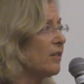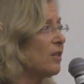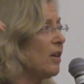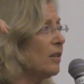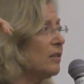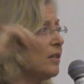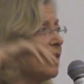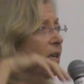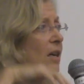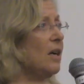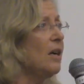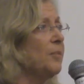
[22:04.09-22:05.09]
Talk dot
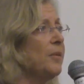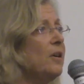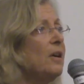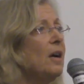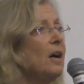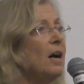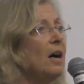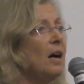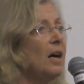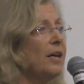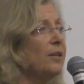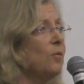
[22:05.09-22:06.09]
com
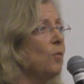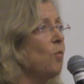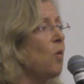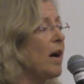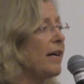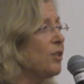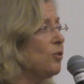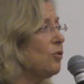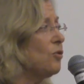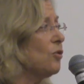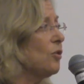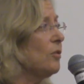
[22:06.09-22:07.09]
on why you
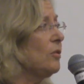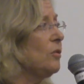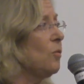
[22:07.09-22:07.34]
should